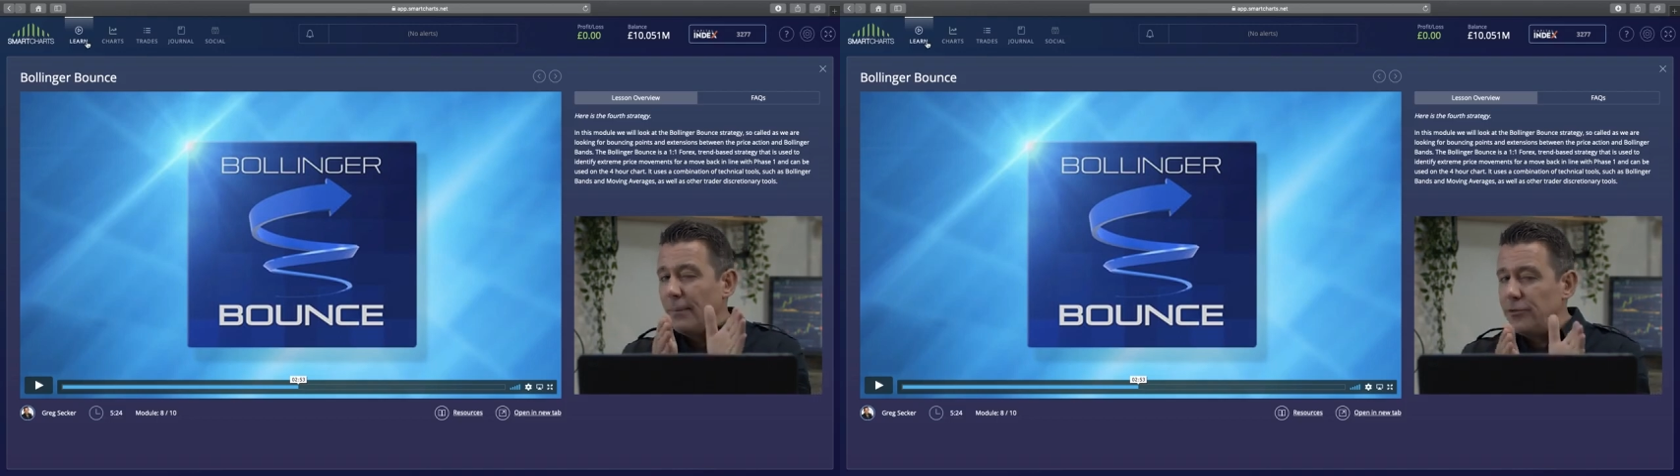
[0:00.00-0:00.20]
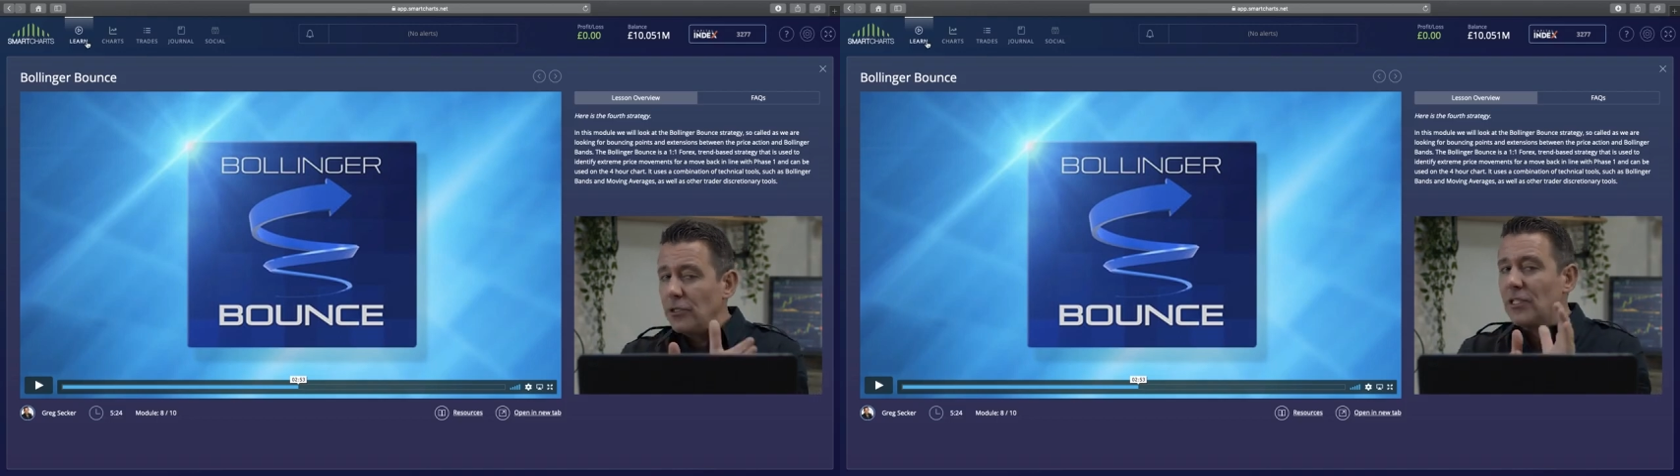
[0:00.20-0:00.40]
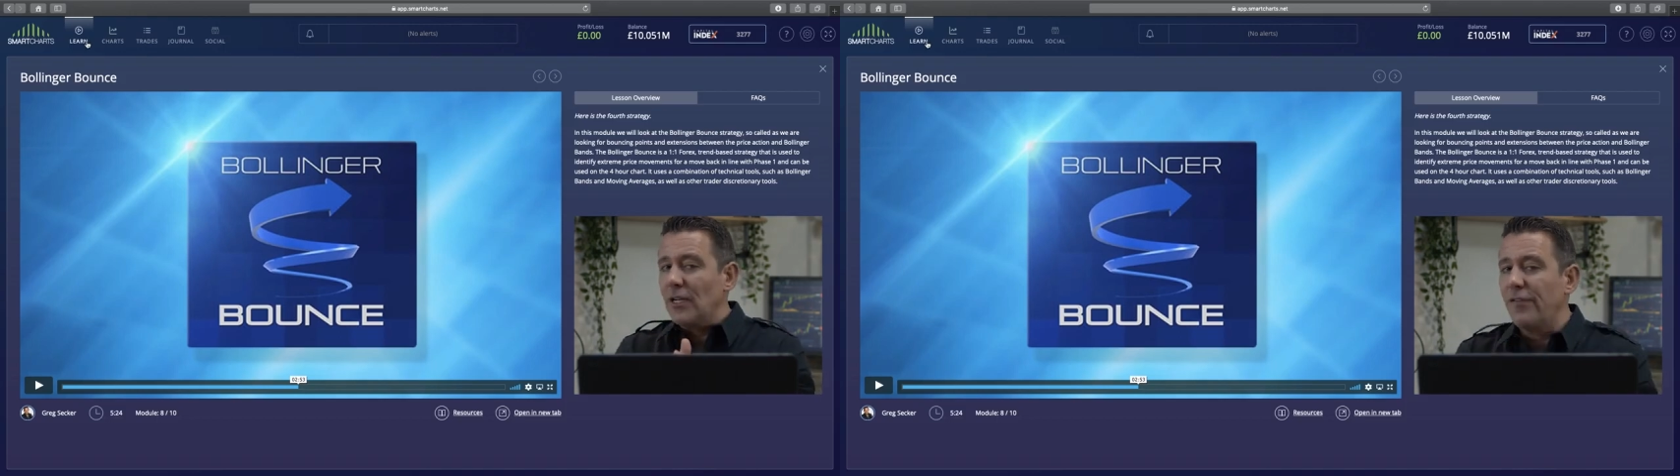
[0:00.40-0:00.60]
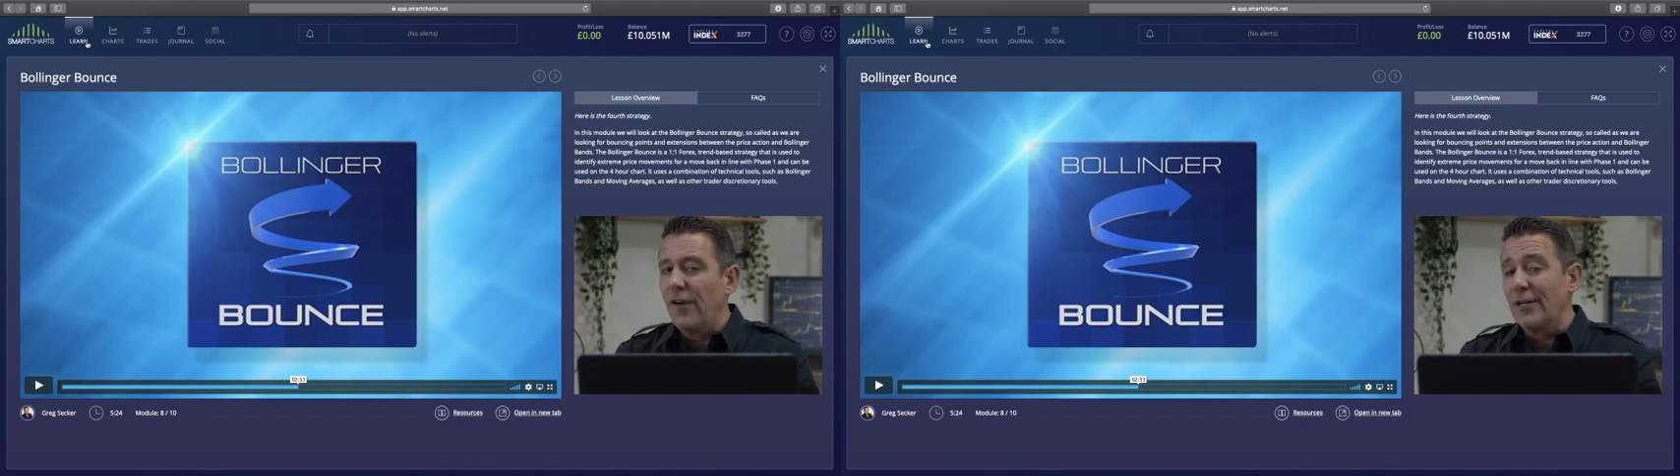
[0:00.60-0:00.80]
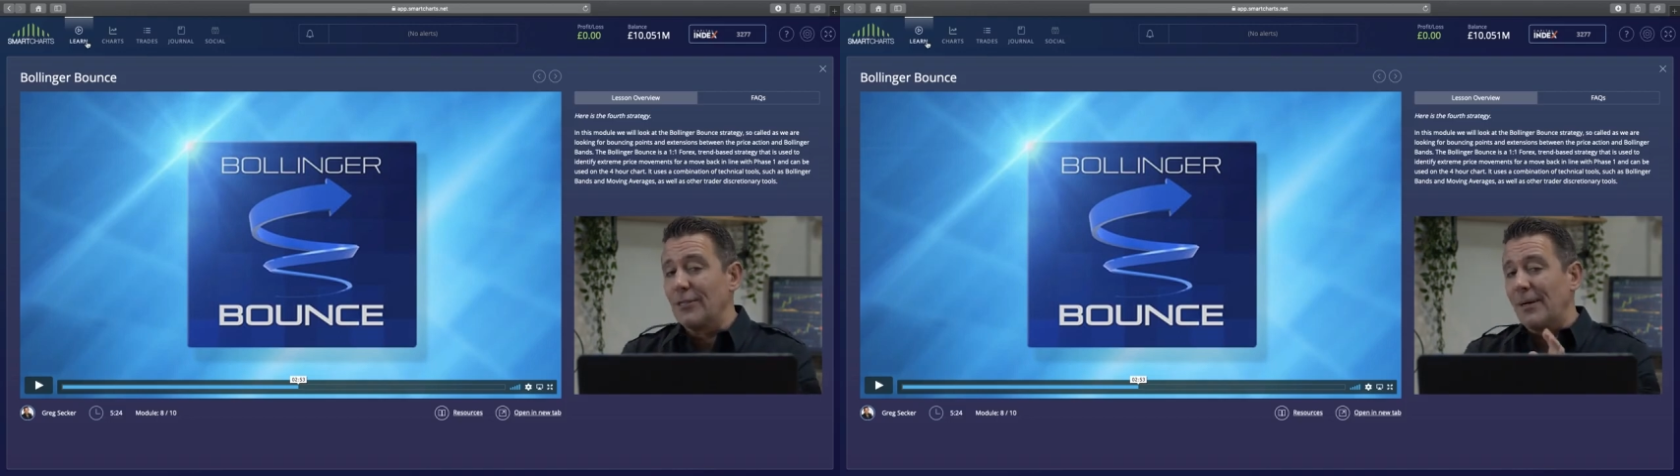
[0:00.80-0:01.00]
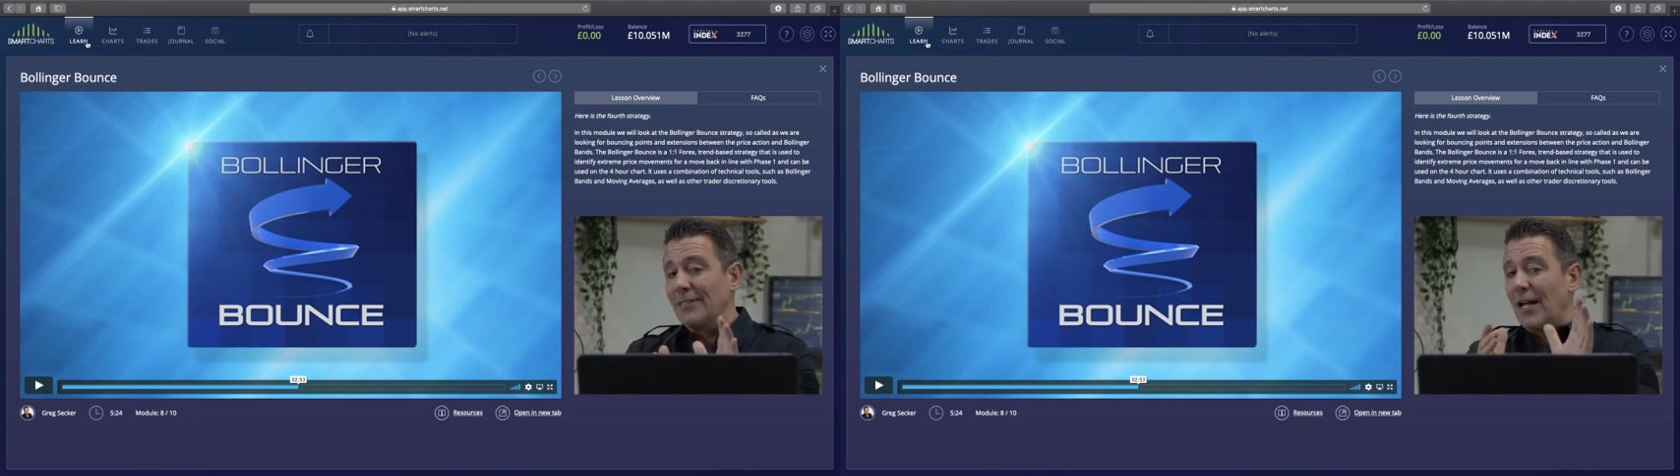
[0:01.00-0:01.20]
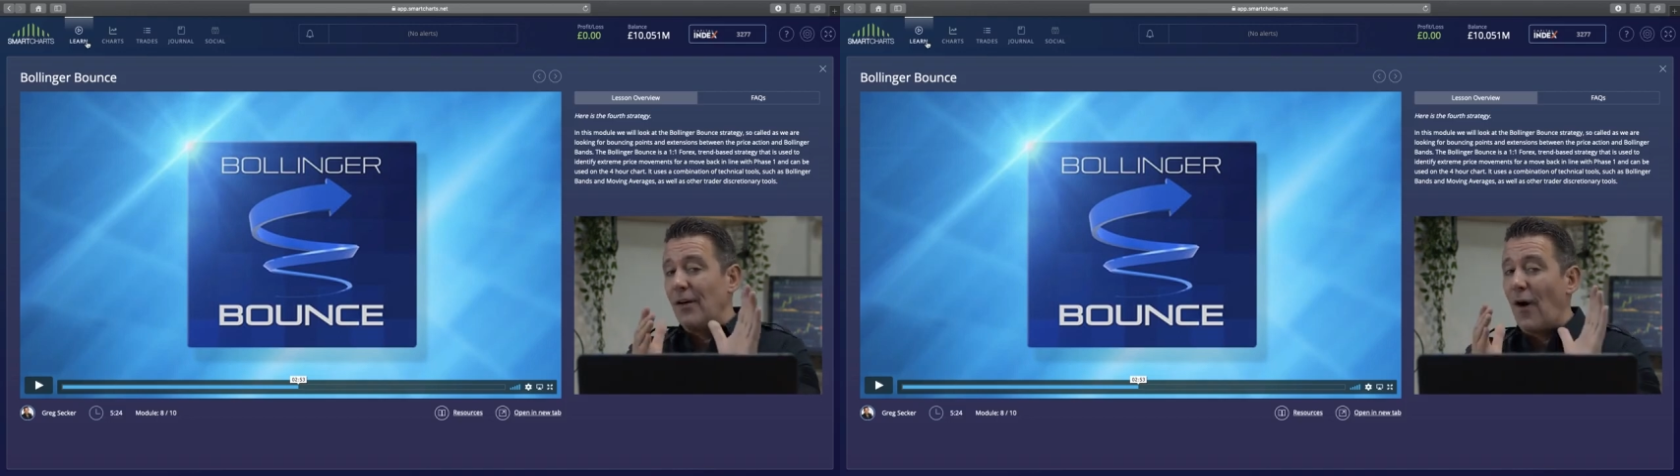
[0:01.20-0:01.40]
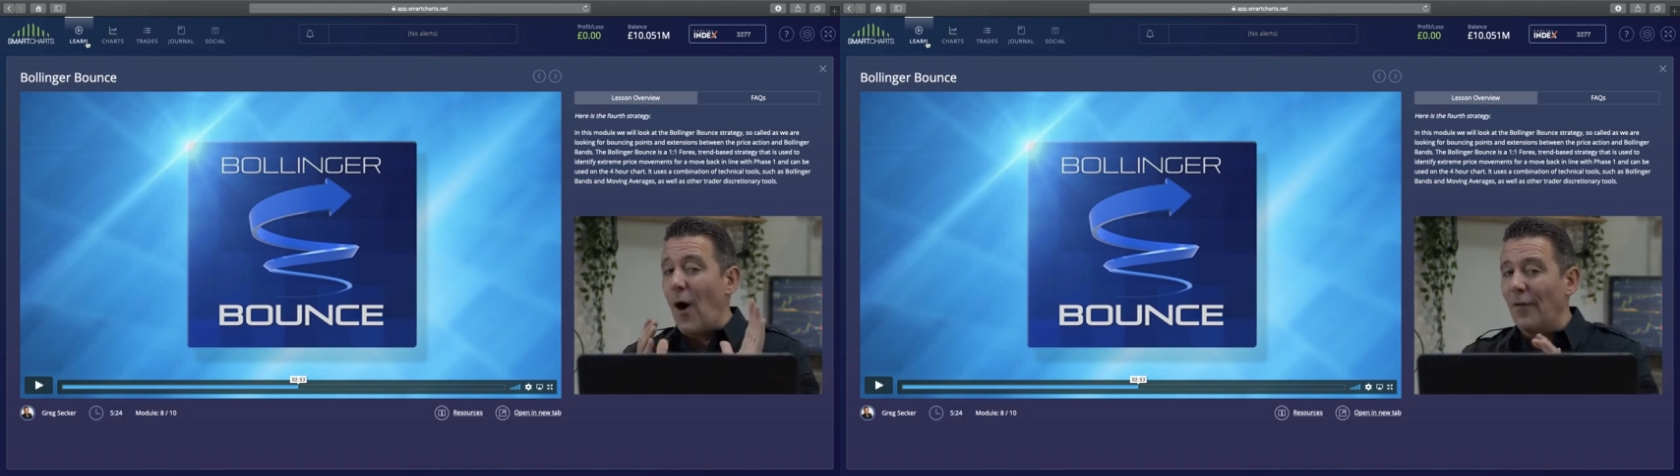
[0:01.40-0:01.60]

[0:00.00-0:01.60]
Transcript: I'm just going to focus myself